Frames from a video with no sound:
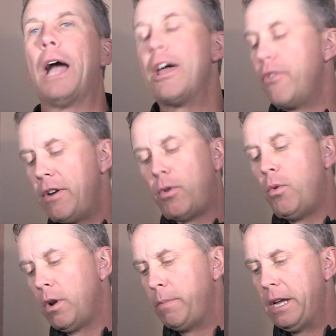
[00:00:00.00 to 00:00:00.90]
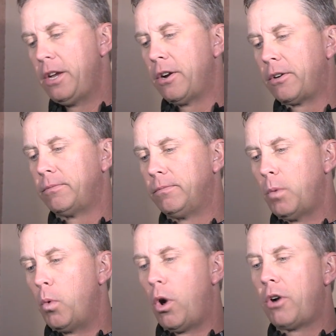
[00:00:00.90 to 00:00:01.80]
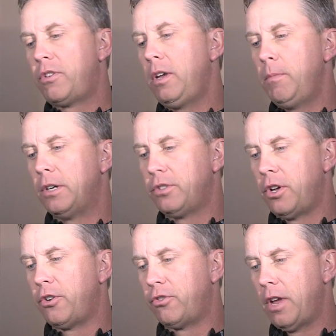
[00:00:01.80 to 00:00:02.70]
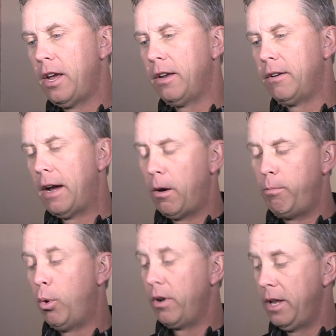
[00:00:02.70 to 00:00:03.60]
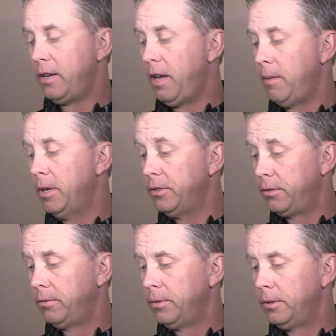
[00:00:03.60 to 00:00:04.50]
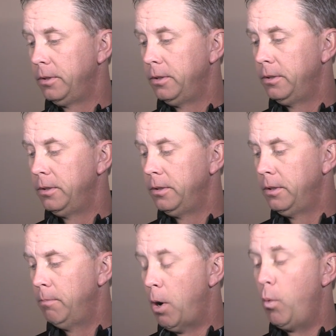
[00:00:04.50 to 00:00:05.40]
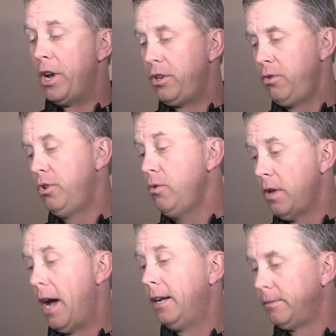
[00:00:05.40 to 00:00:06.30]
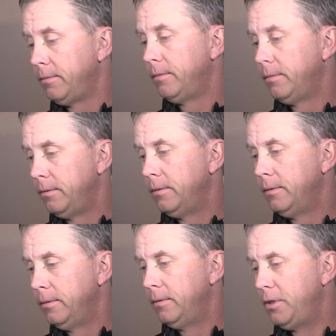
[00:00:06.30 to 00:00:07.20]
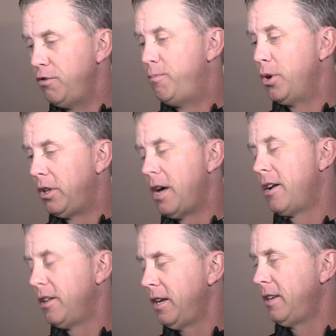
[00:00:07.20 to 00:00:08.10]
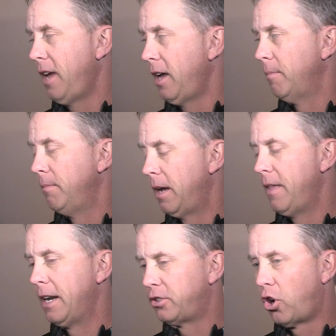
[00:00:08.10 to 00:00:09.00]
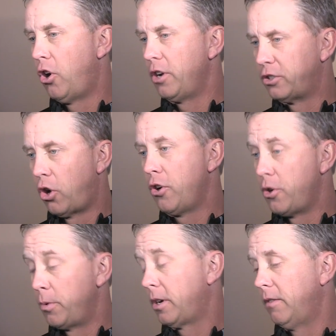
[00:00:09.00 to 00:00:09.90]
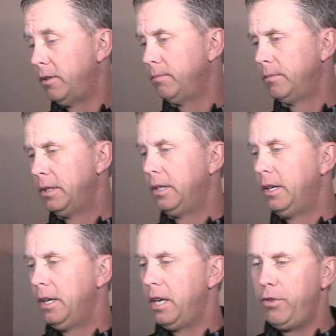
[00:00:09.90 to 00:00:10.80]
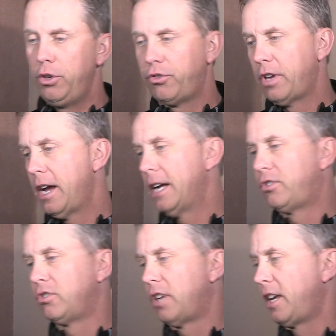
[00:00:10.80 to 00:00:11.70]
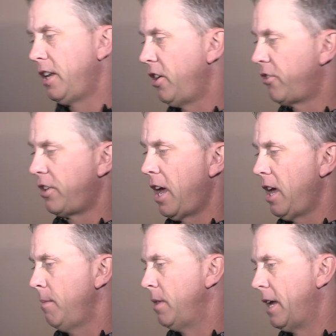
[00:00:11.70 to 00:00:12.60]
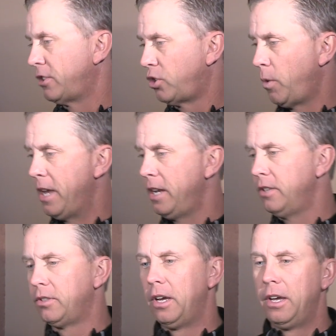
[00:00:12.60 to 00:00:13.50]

I don't ever want to be here where our team doesn't understand how important that game is. But when you do that, put a lot on that game, and then it's hard. It's harder to overcome. If you just say that's ah, just like any other game, and that's the way it is,